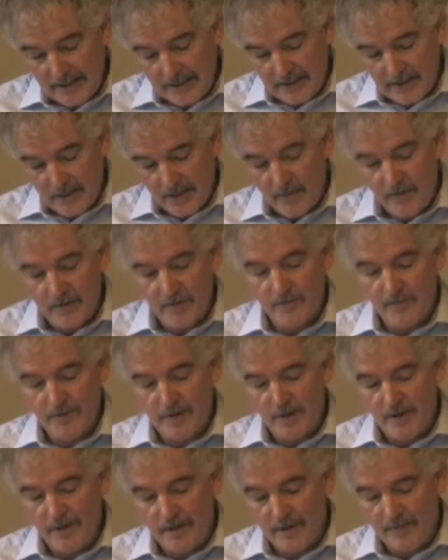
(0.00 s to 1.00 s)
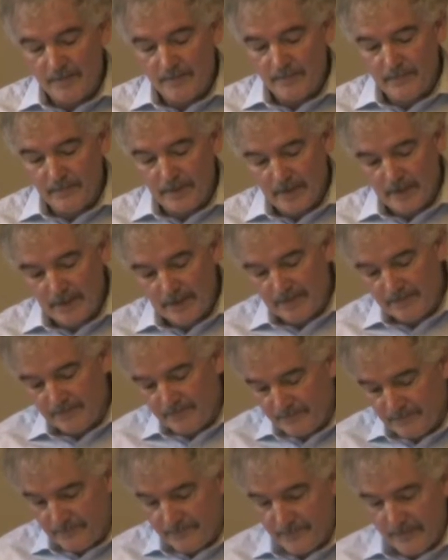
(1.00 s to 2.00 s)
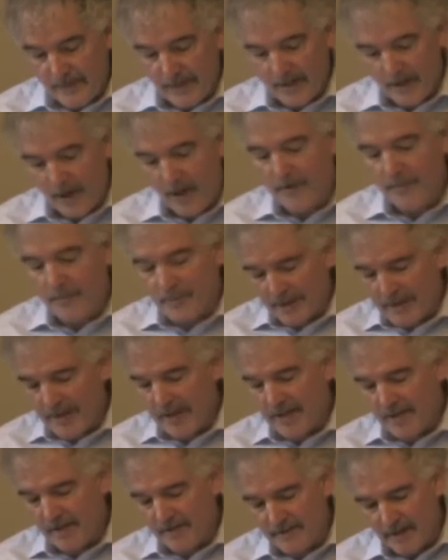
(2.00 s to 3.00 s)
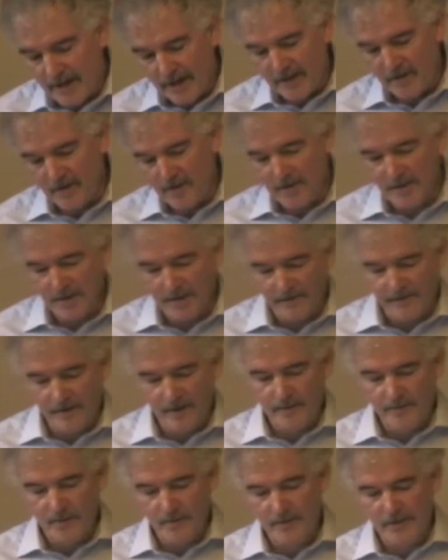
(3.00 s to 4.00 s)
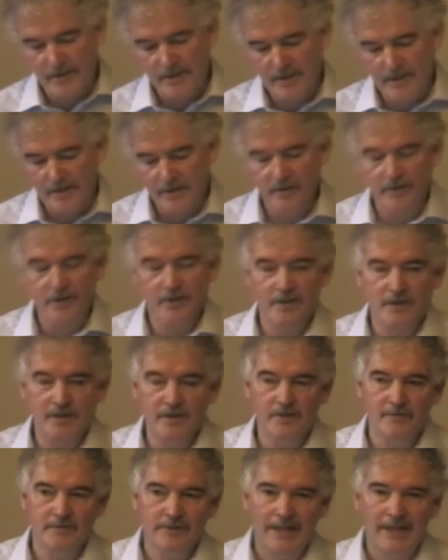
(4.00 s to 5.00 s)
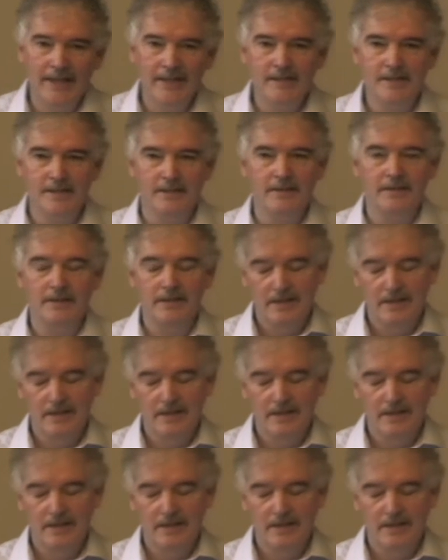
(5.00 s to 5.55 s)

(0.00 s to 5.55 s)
Second question was, are the predictive diagnostic and therapeutic technologies interrelated?